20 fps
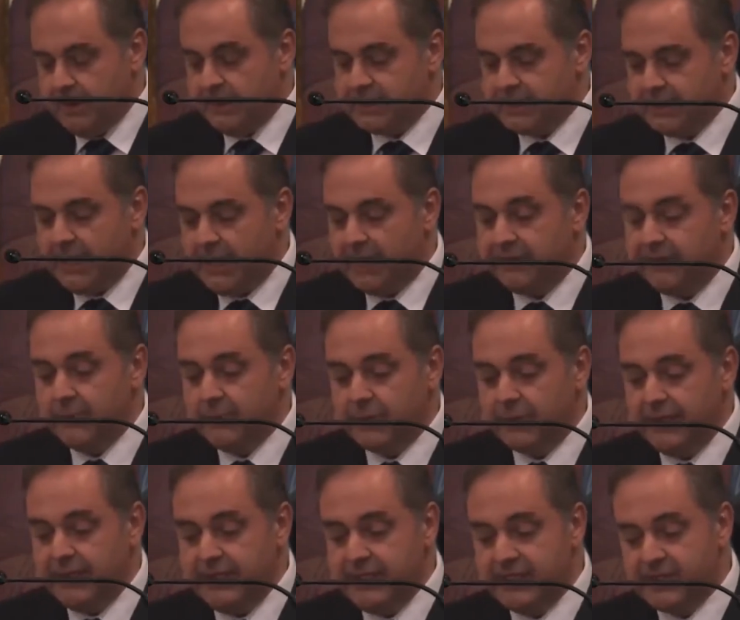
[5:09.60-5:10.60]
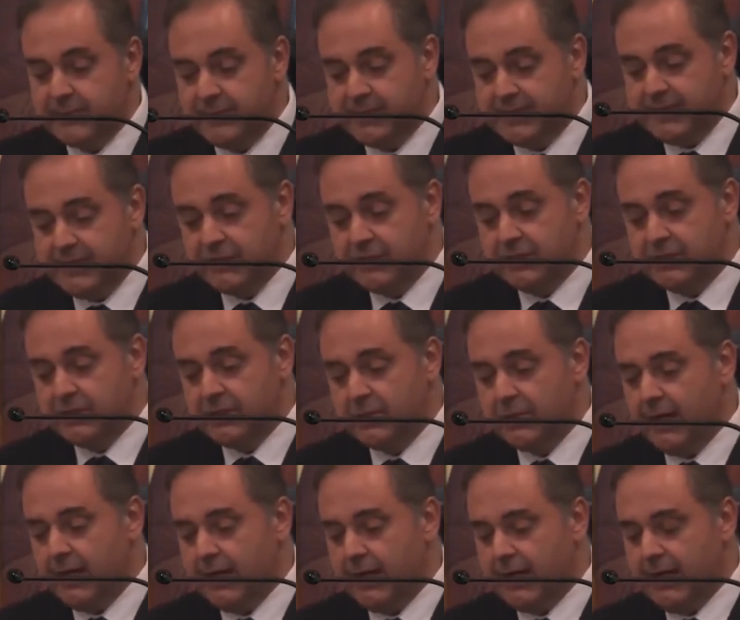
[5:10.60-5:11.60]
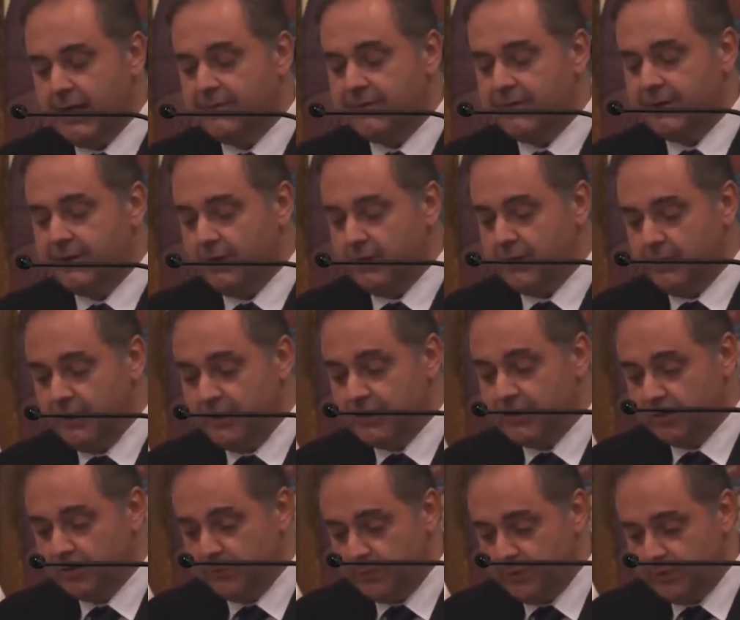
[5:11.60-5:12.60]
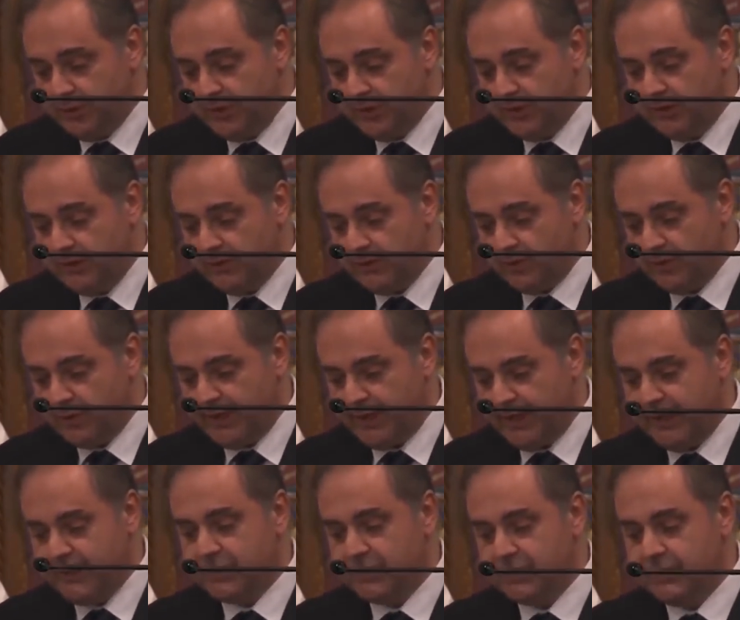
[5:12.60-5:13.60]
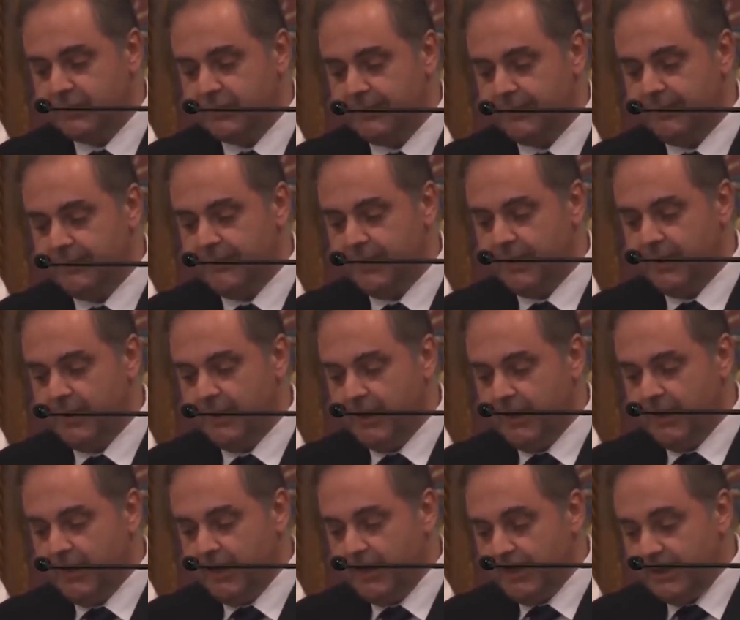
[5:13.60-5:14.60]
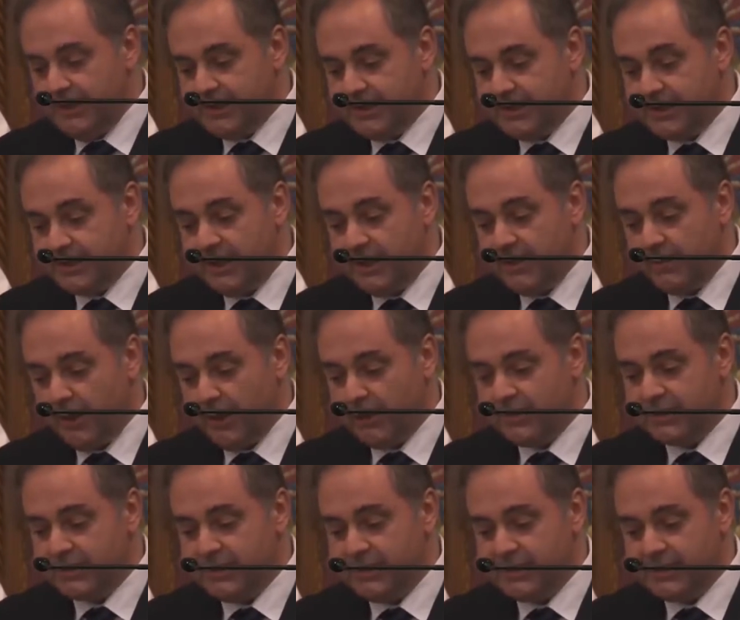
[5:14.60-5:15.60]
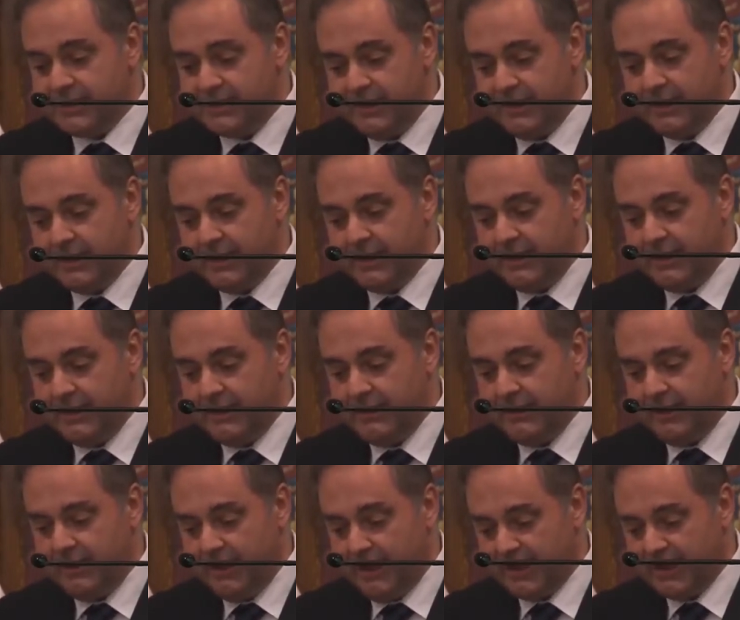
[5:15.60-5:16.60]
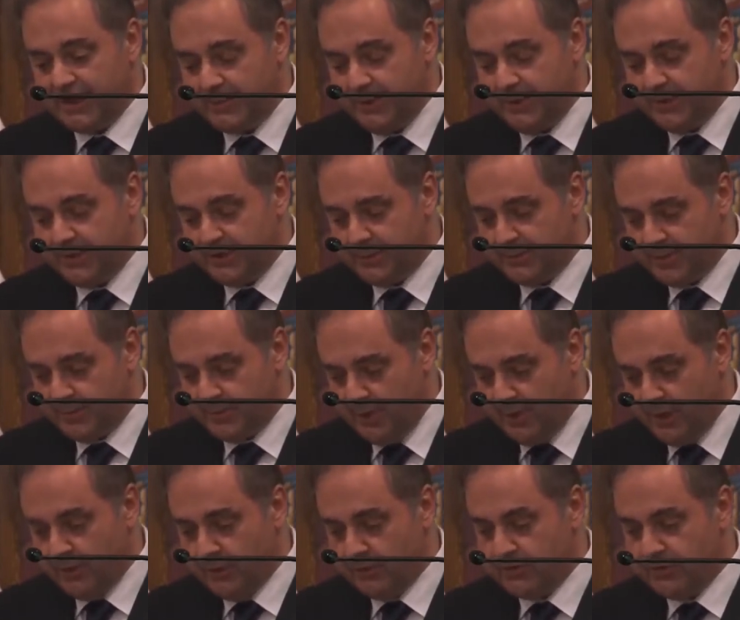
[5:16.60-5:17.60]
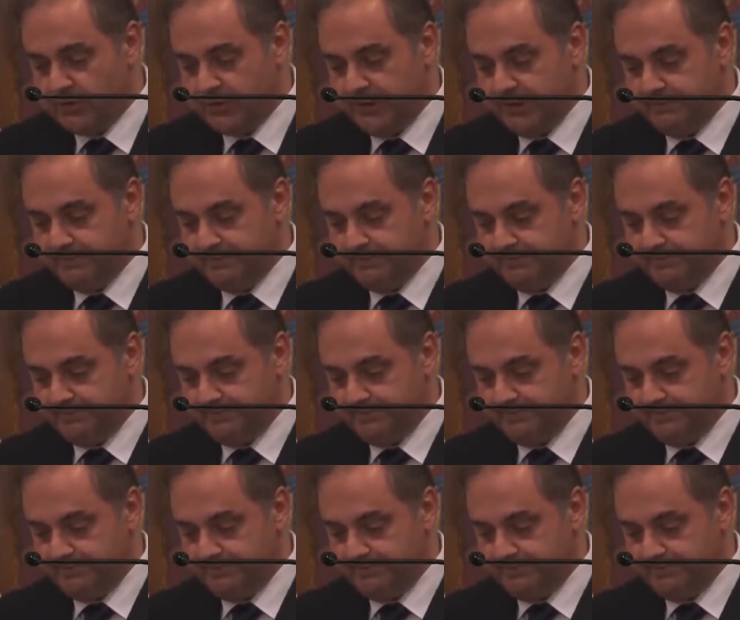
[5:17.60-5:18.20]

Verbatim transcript: This loving predisposition to uncover the original beauty of creation is seen most distinctly in the Archbishop's poetry.